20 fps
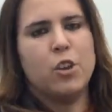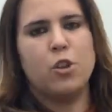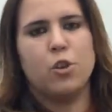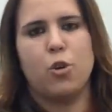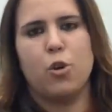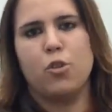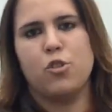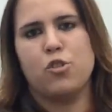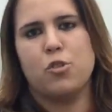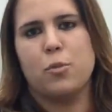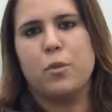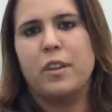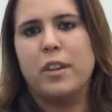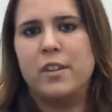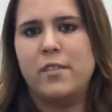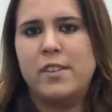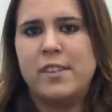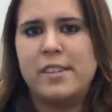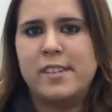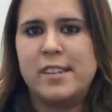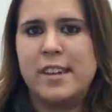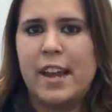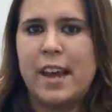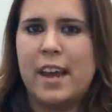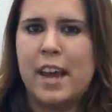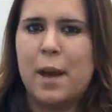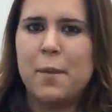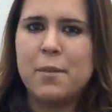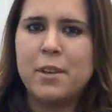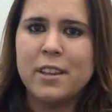the culture we live in
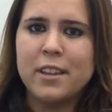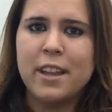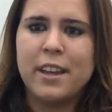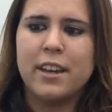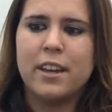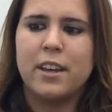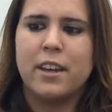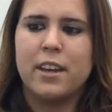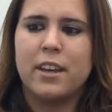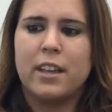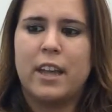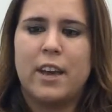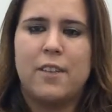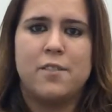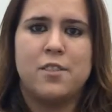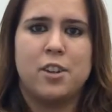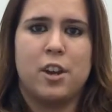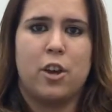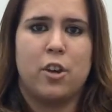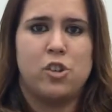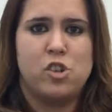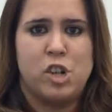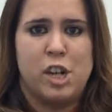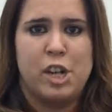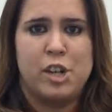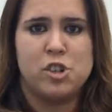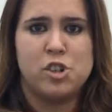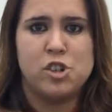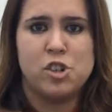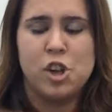today. I mean like a lifestyle
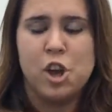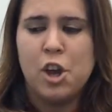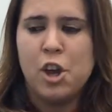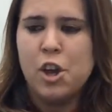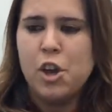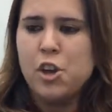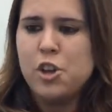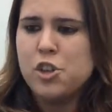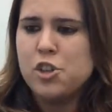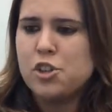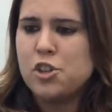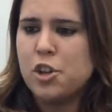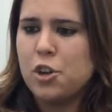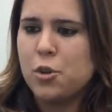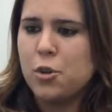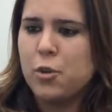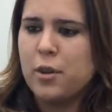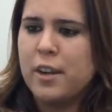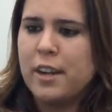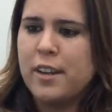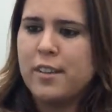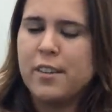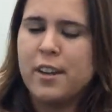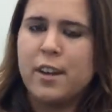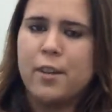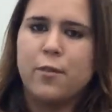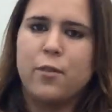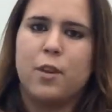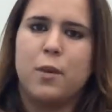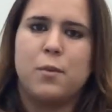change. So an
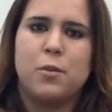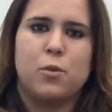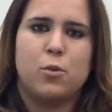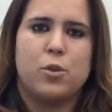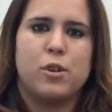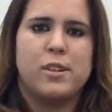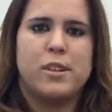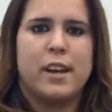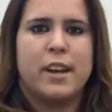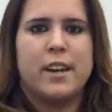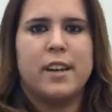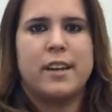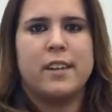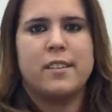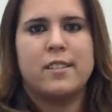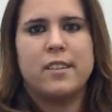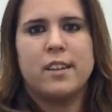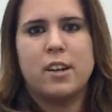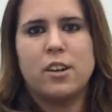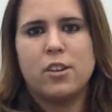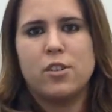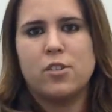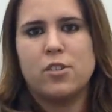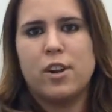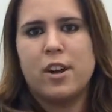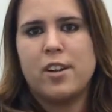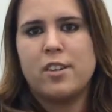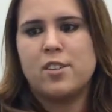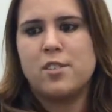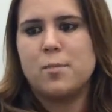anti-inflammatory diet is
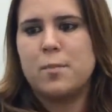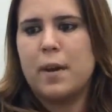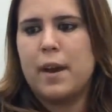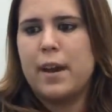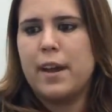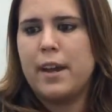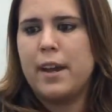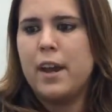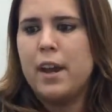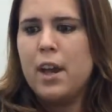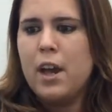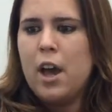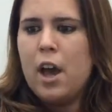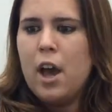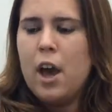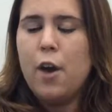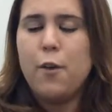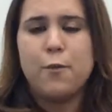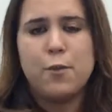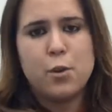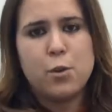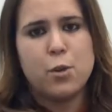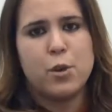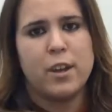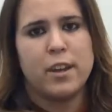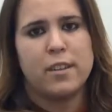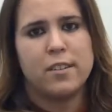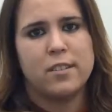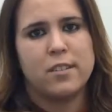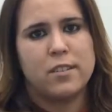characterized by a few
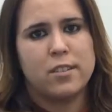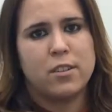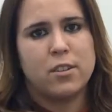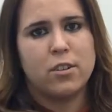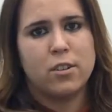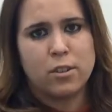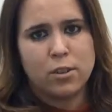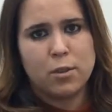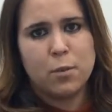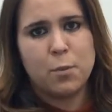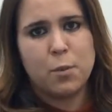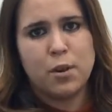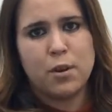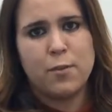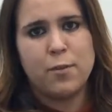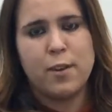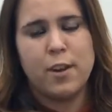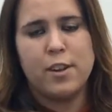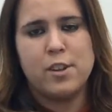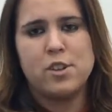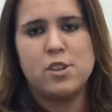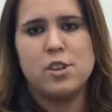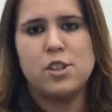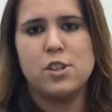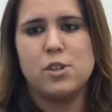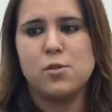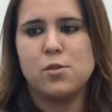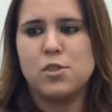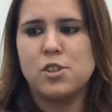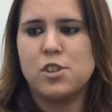things. They're pretty fun
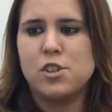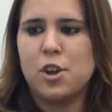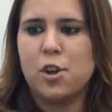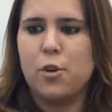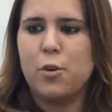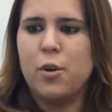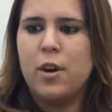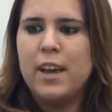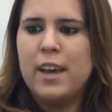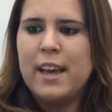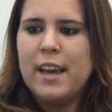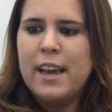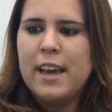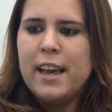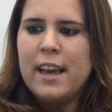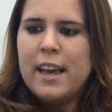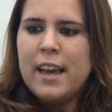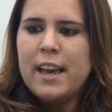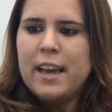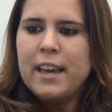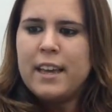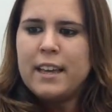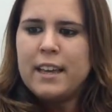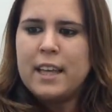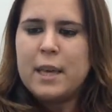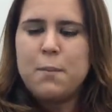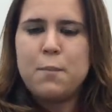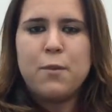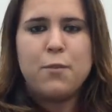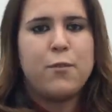too. So
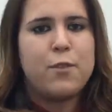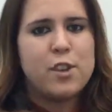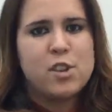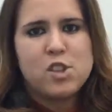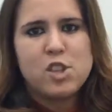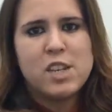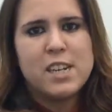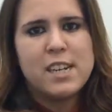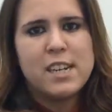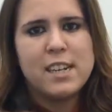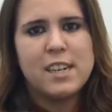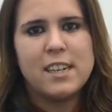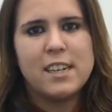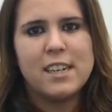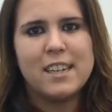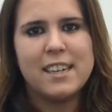keep it fishy.